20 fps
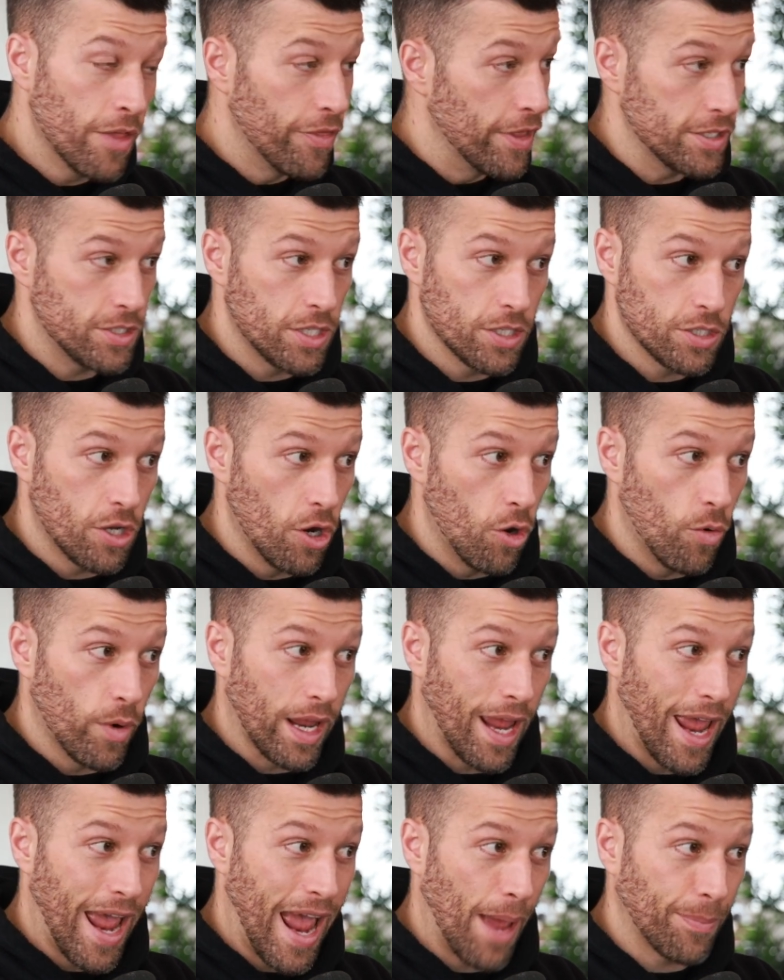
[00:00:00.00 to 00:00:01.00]
This is
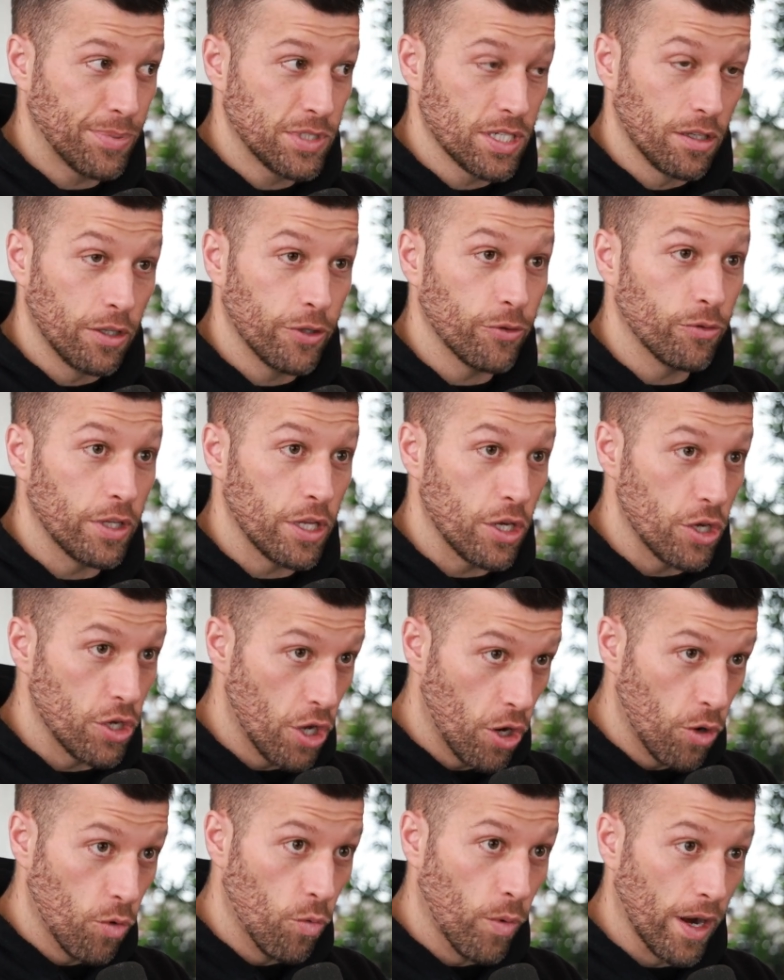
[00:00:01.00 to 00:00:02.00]
going absolutely
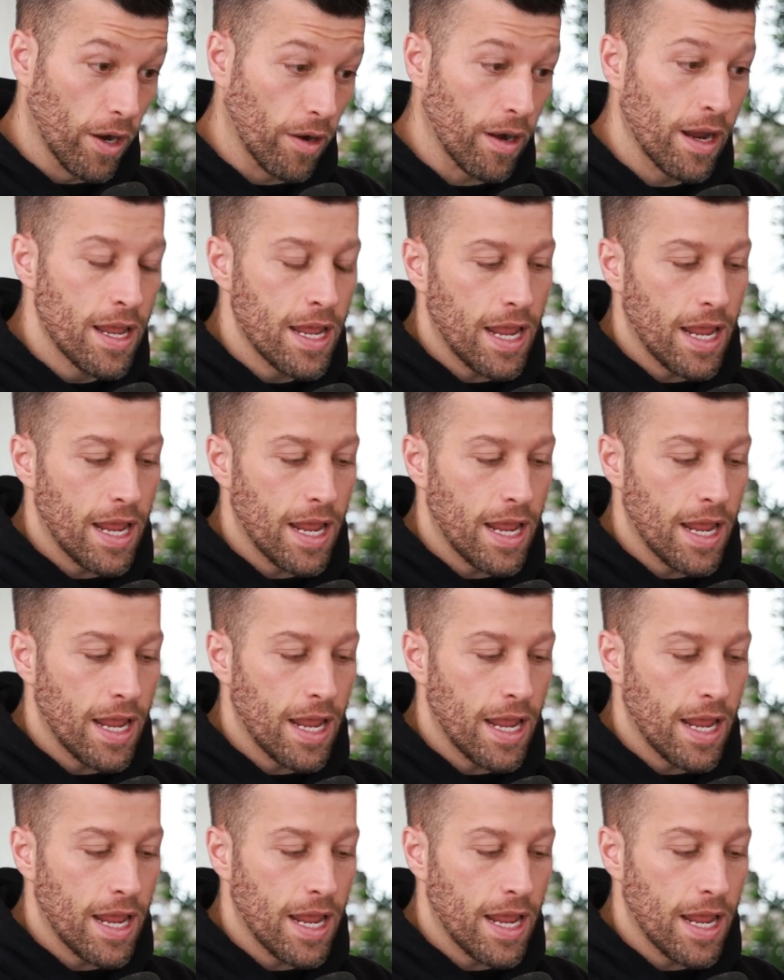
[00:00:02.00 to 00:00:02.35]
nowhere.